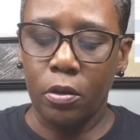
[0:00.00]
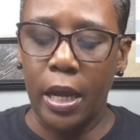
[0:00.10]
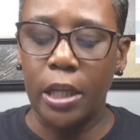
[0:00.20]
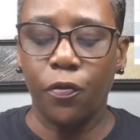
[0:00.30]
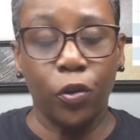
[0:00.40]

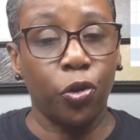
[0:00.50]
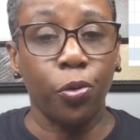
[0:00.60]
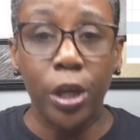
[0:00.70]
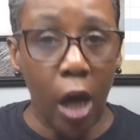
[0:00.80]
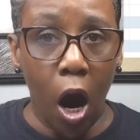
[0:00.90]
That's for
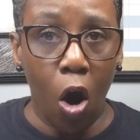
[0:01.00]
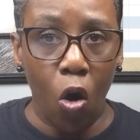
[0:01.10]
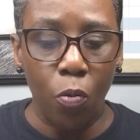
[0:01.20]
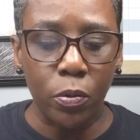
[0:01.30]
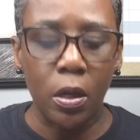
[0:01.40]
3
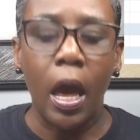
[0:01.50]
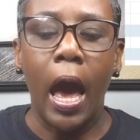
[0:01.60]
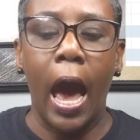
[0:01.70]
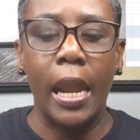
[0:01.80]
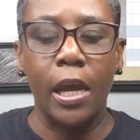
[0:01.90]
homes.
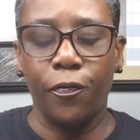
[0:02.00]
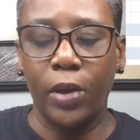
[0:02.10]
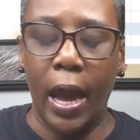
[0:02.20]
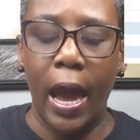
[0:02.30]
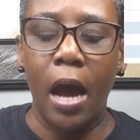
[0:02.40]
I left
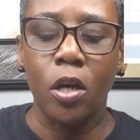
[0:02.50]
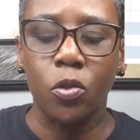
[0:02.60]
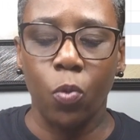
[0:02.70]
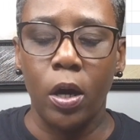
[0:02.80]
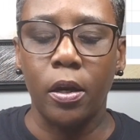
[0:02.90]
the
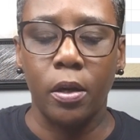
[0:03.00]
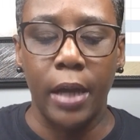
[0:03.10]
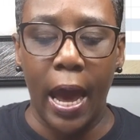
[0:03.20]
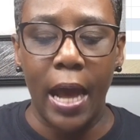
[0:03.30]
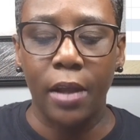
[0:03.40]
house,
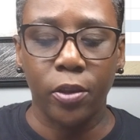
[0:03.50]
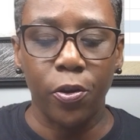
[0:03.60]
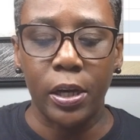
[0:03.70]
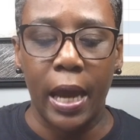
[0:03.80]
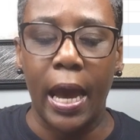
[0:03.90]

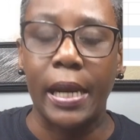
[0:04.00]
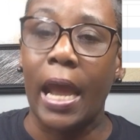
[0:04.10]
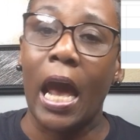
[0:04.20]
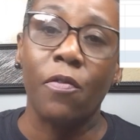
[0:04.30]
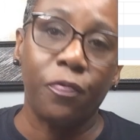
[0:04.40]
9:39,
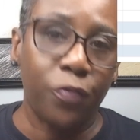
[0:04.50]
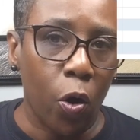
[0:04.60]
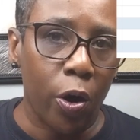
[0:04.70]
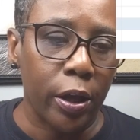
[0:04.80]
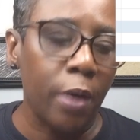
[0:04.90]

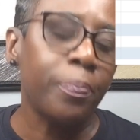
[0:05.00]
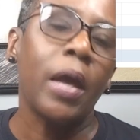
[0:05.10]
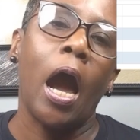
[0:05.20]
9:40.